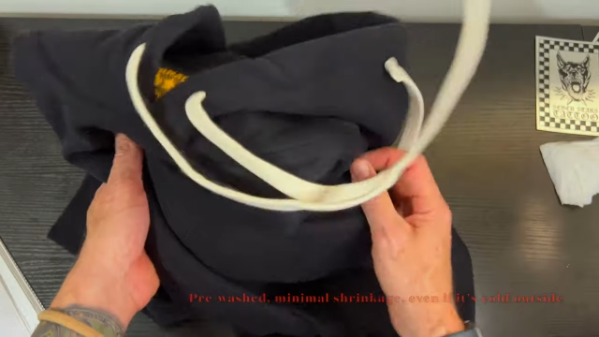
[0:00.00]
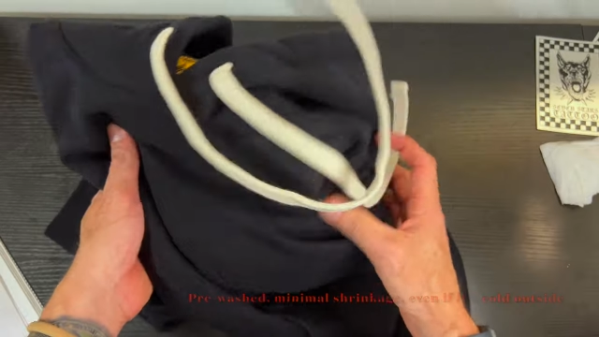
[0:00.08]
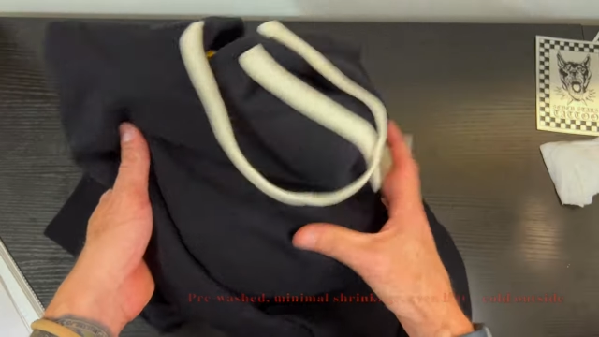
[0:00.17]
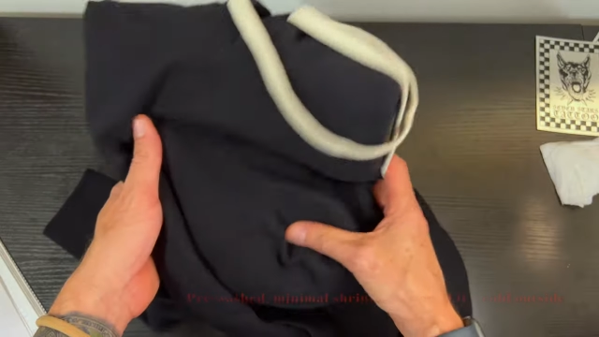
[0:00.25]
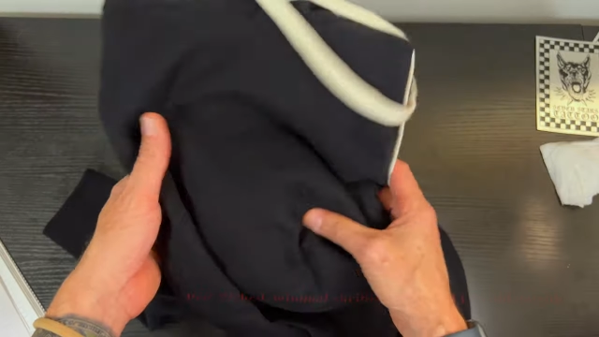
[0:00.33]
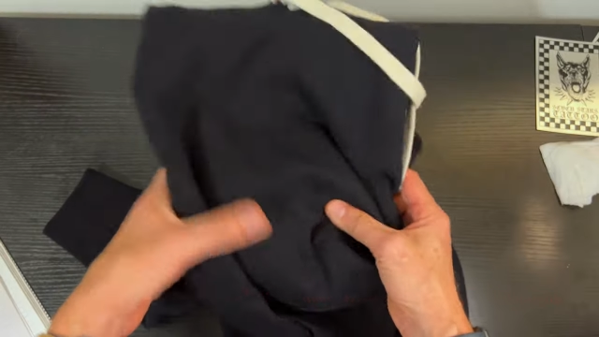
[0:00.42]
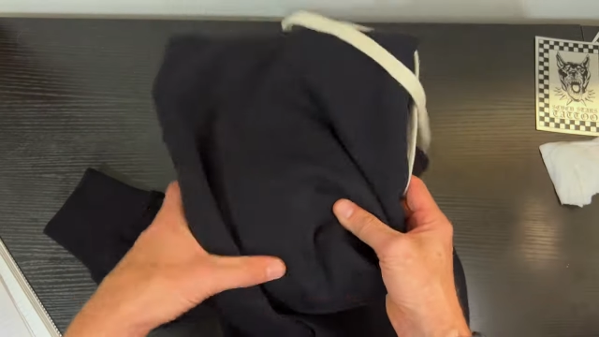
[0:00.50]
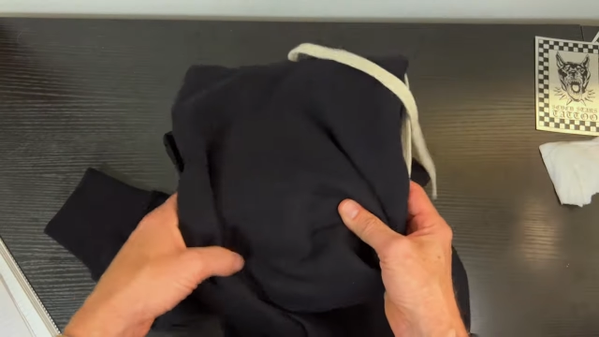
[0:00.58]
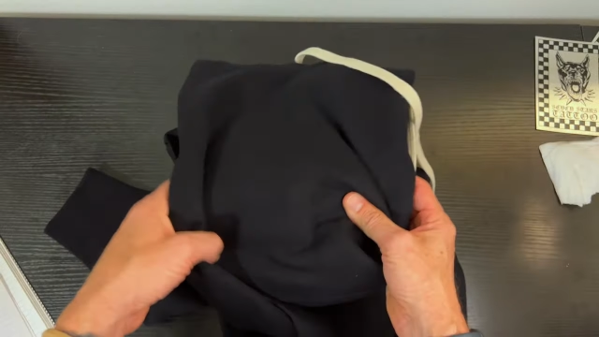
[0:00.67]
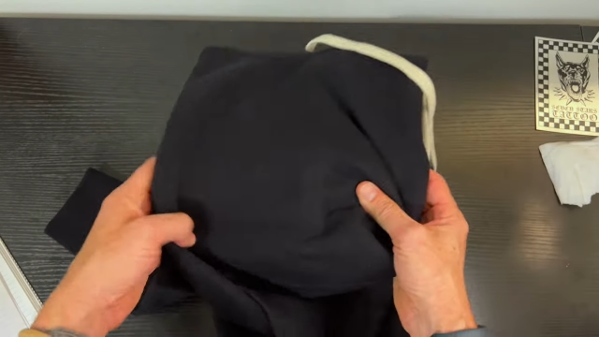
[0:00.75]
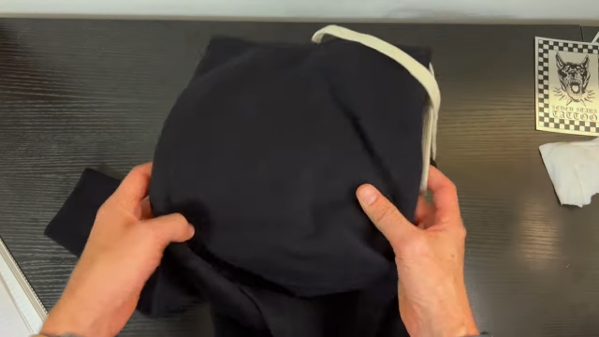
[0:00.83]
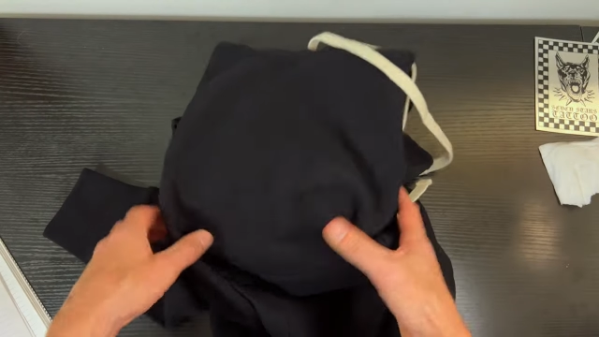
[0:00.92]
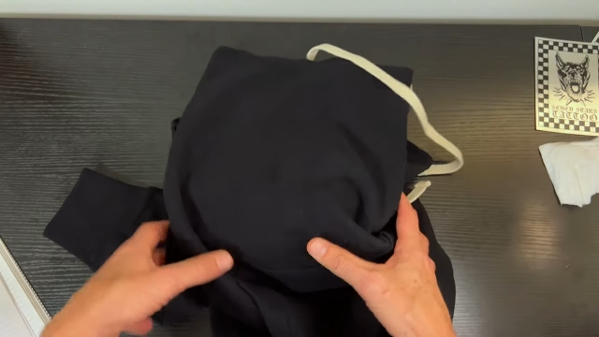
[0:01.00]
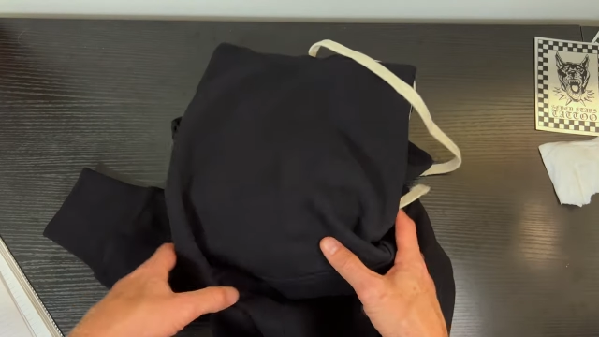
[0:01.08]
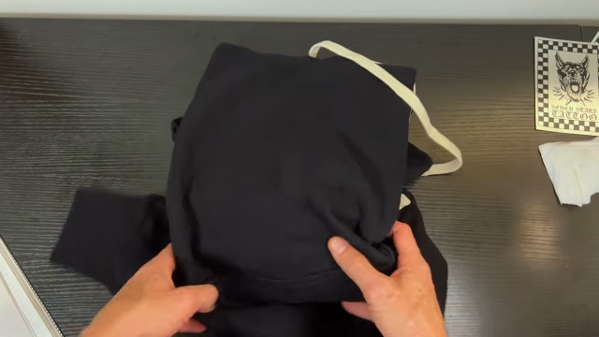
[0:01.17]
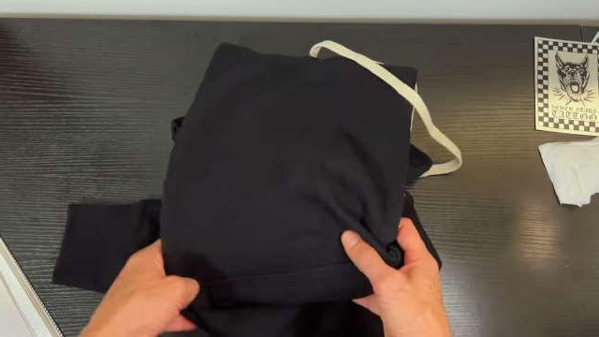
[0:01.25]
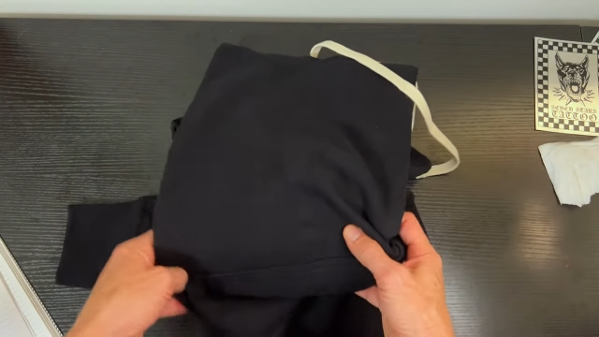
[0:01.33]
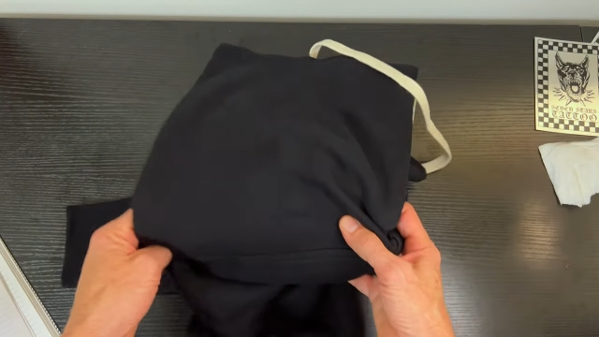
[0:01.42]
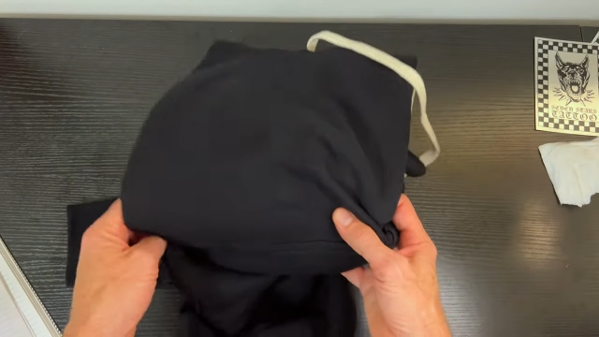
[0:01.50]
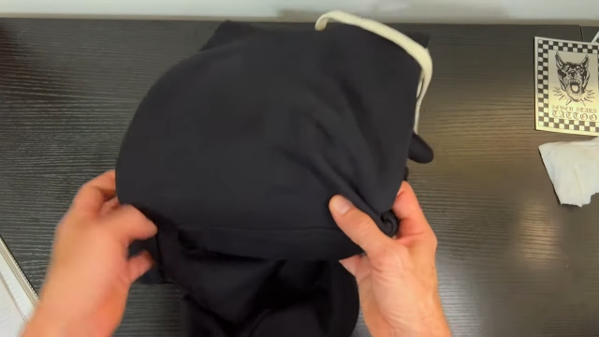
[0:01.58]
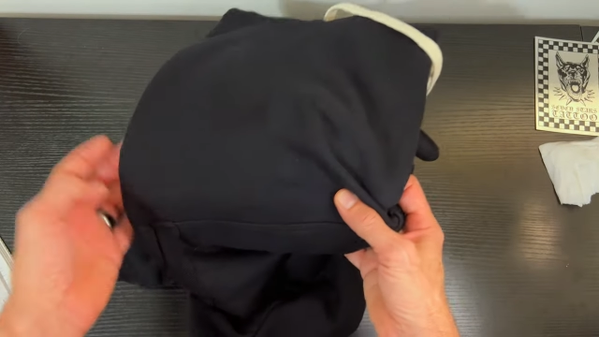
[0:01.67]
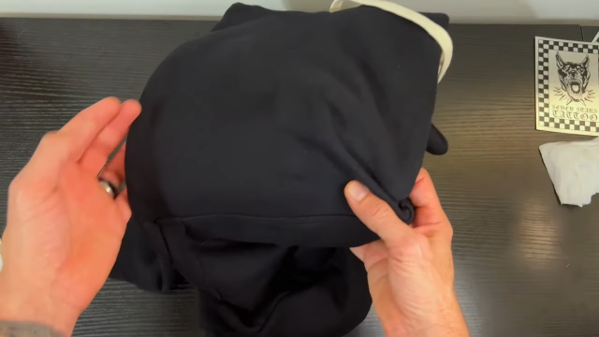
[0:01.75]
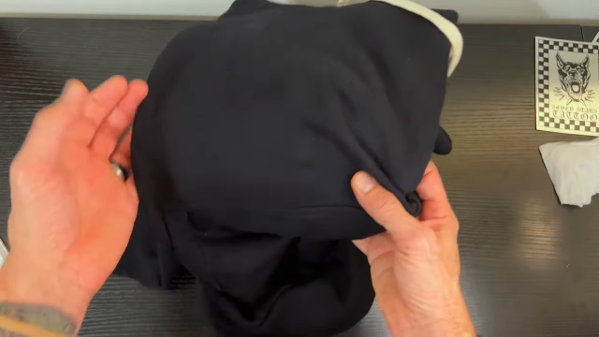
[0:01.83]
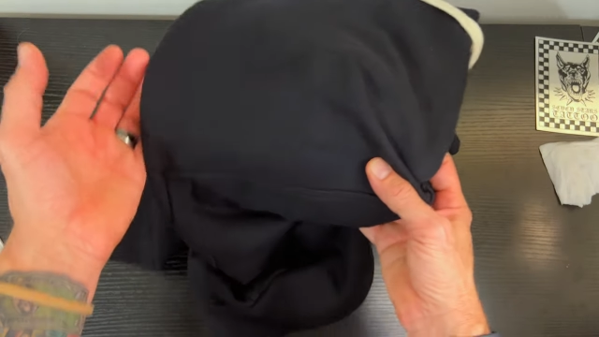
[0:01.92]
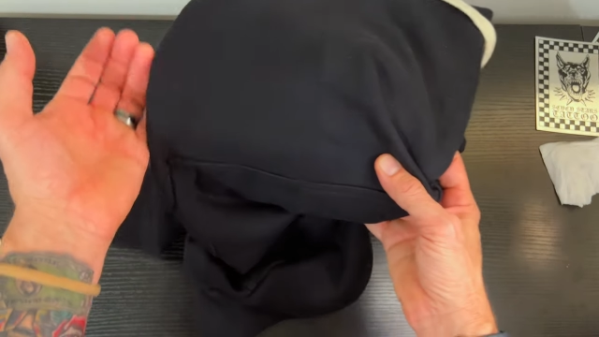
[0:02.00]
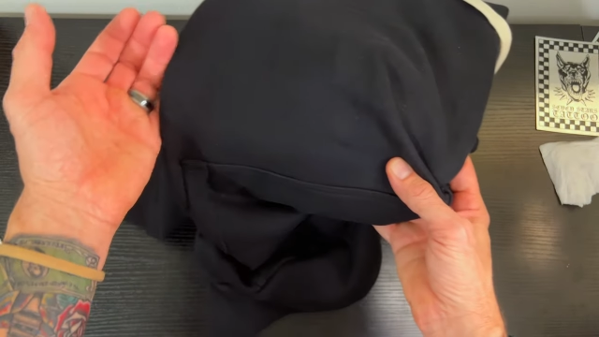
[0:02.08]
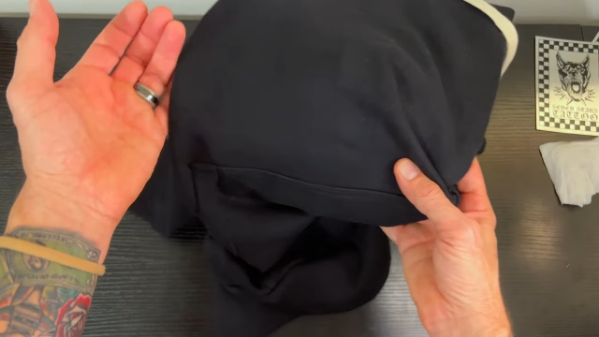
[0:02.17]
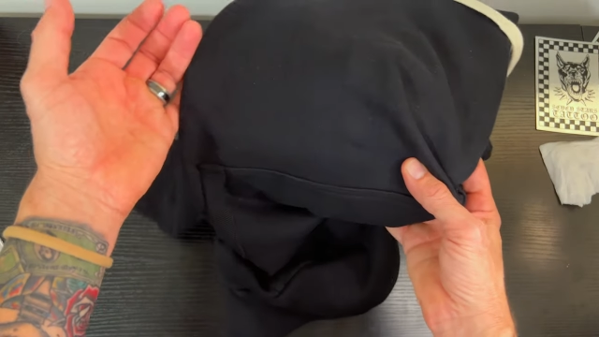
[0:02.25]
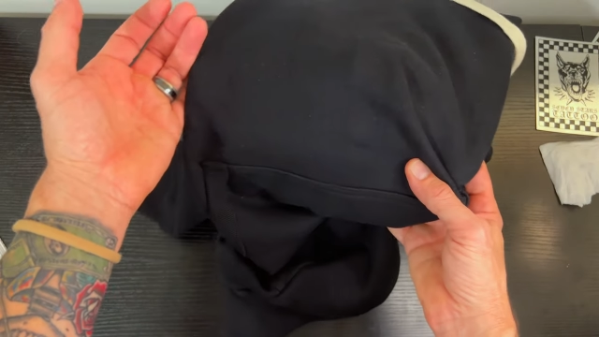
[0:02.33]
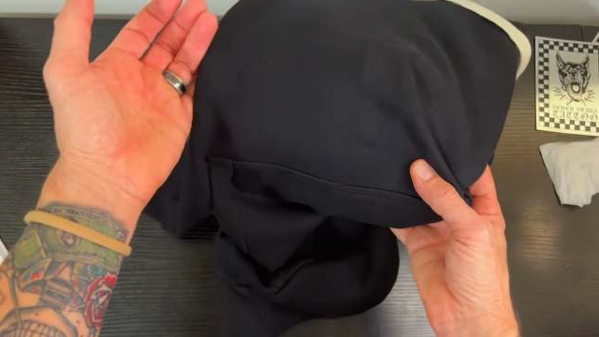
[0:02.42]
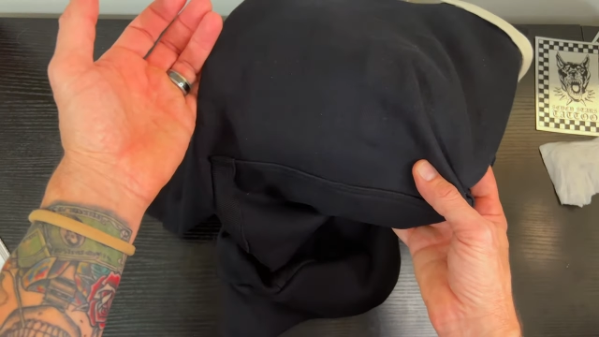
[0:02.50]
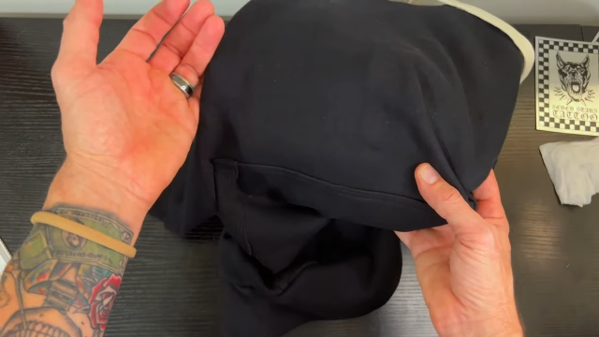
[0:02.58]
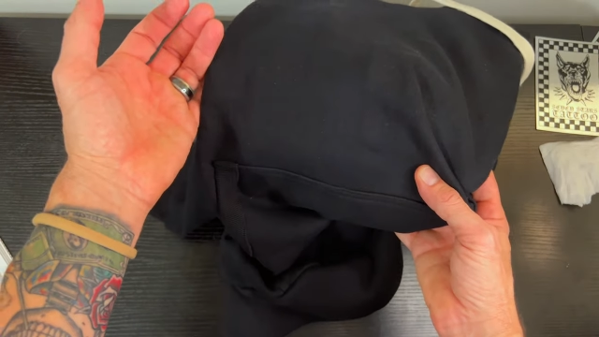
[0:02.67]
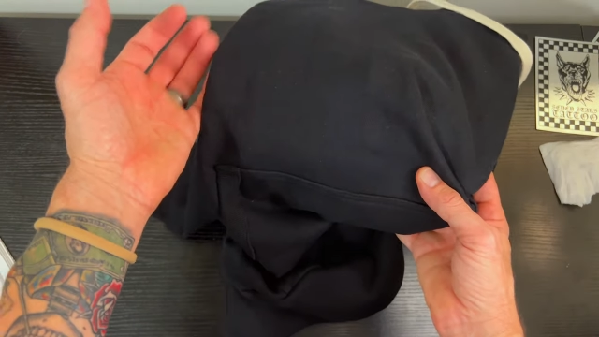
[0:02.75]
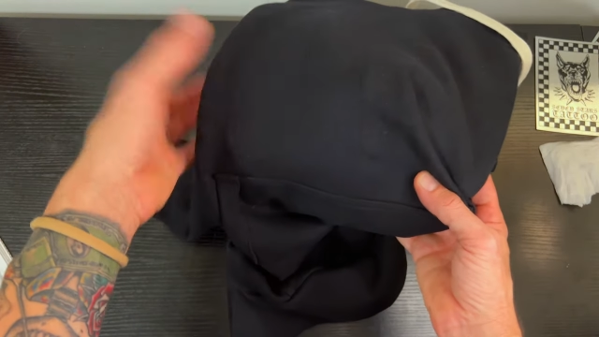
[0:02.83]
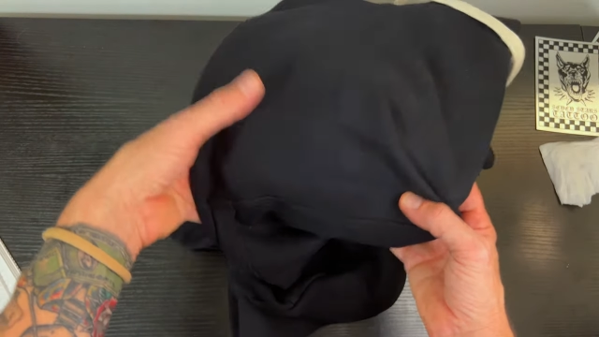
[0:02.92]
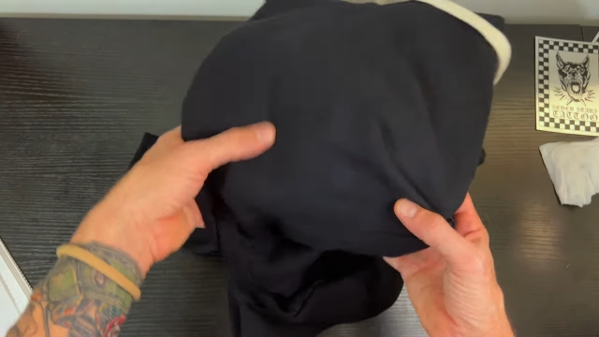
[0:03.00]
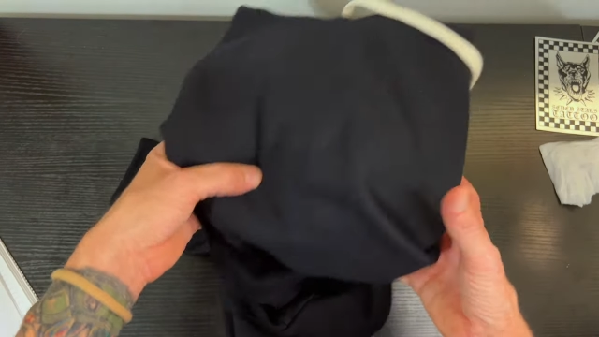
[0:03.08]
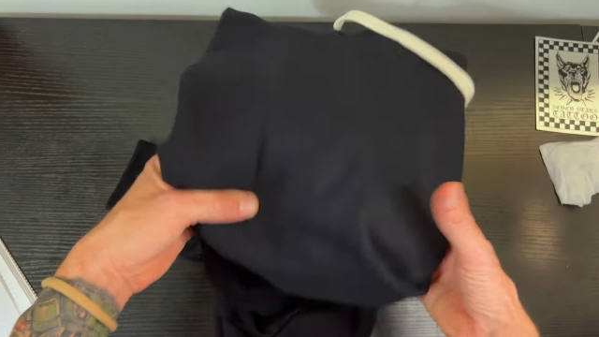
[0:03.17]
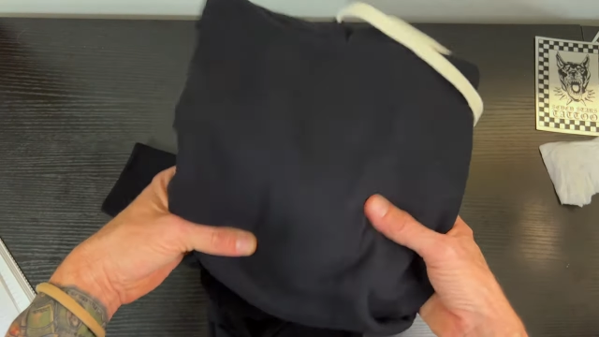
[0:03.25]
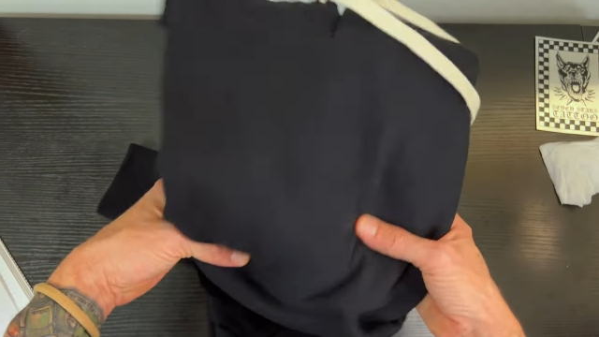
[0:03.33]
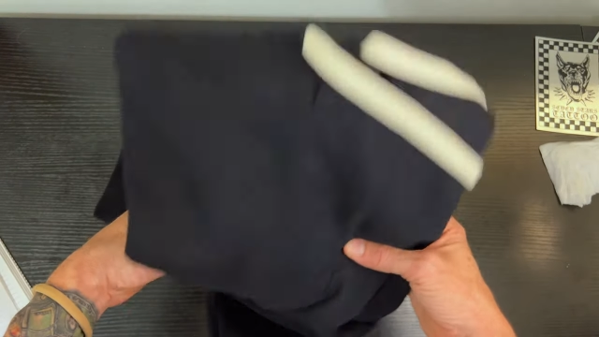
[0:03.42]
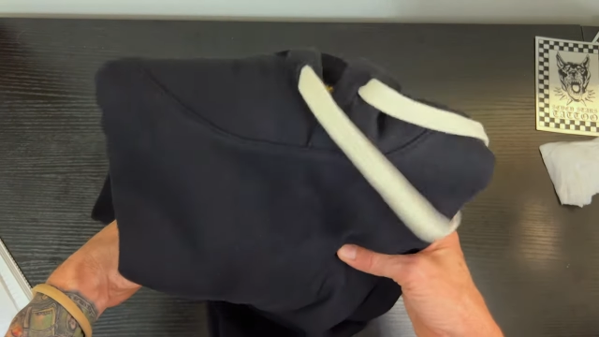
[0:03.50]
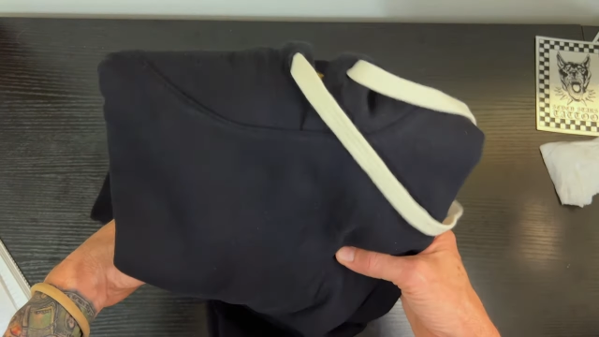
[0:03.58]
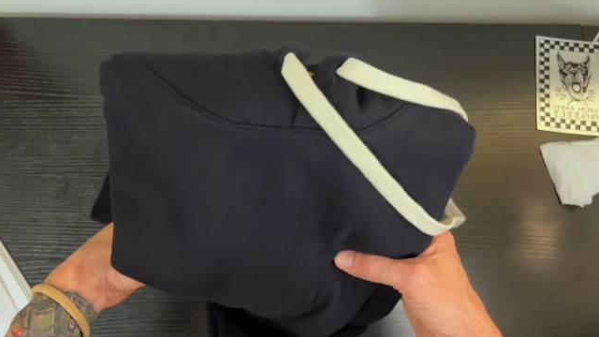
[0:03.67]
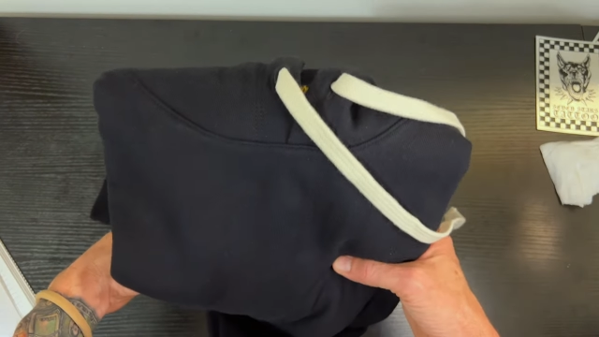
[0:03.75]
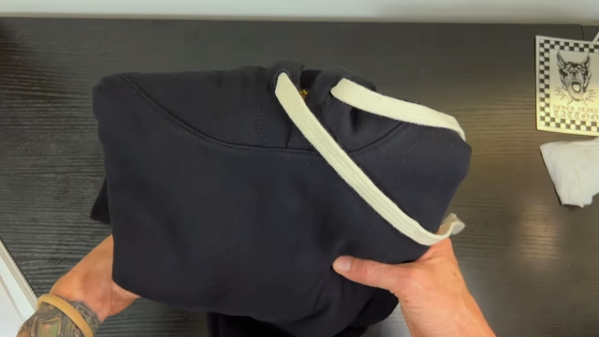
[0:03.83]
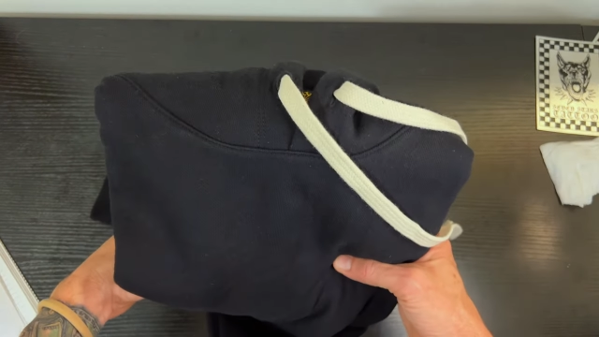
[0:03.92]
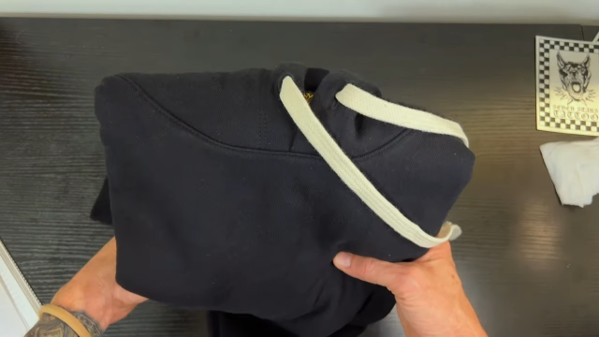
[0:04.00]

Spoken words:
[unreadable: no face in view]